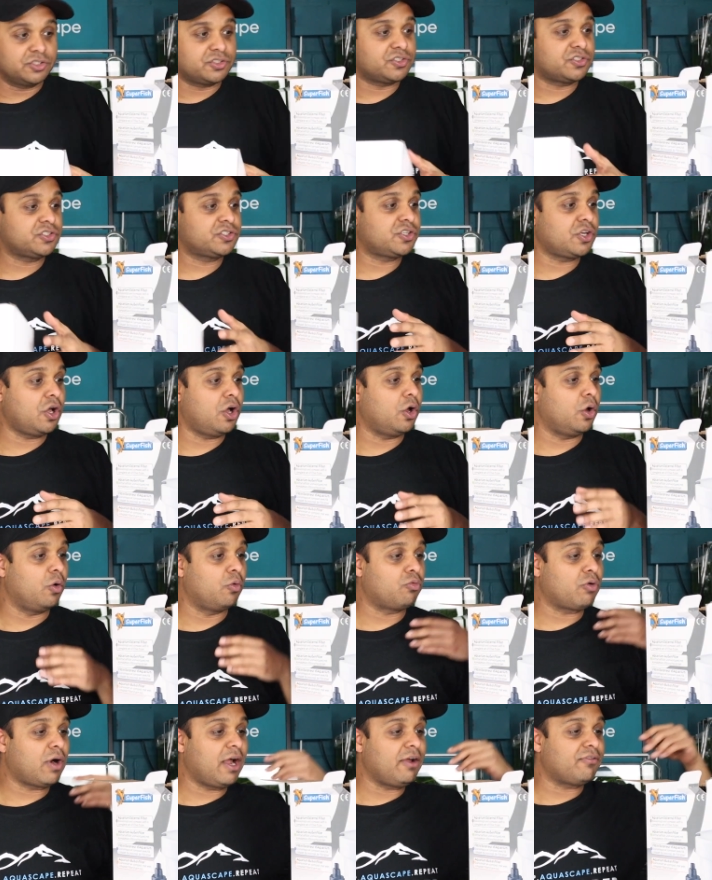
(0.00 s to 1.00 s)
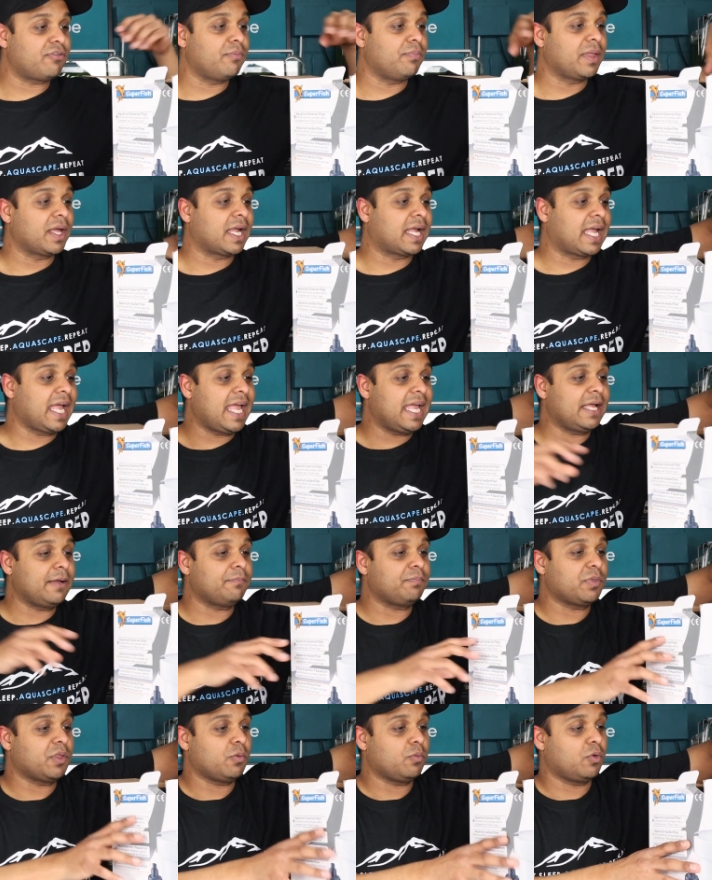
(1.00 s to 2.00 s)
So, right from the gate,
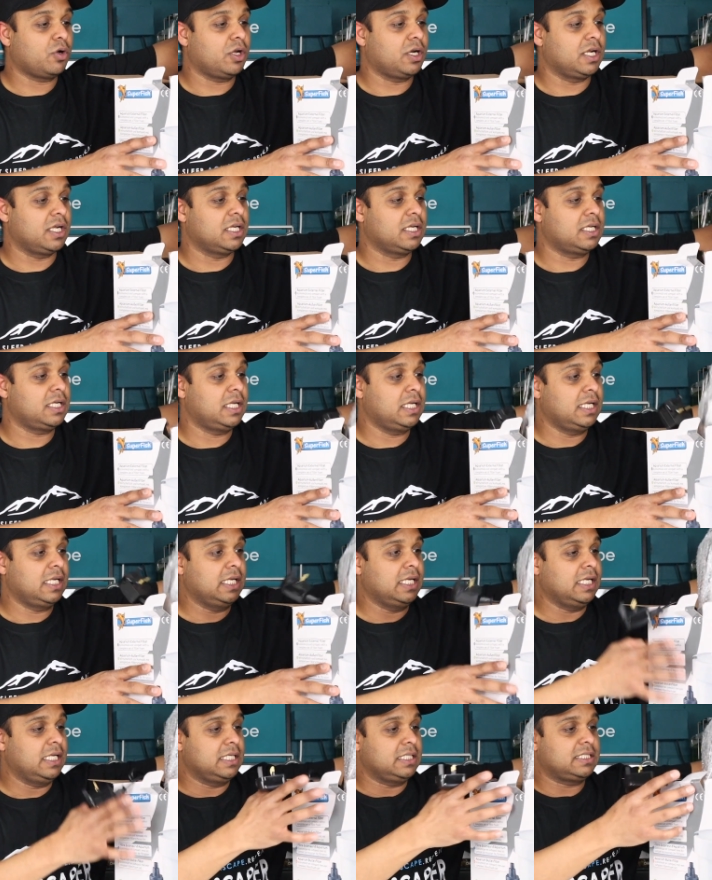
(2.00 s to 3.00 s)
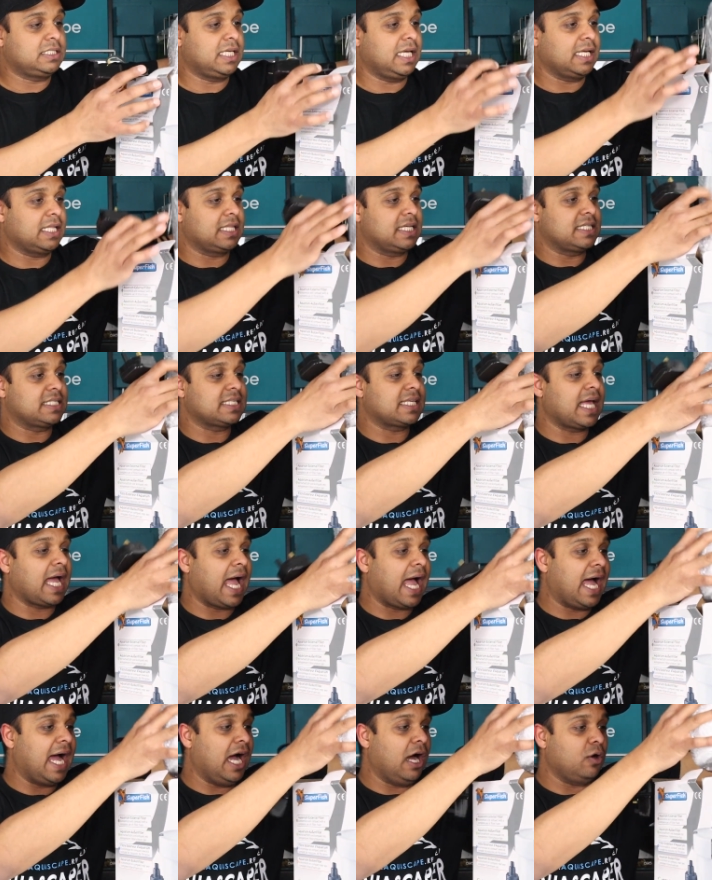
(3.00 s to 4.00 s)
I'm gonna take this
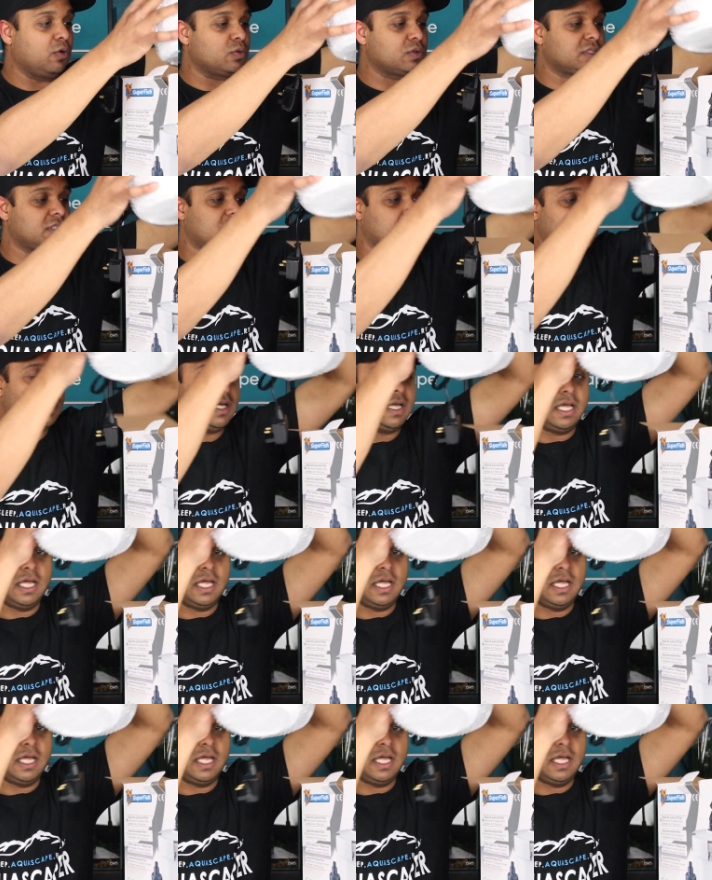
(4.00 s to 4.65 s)
out.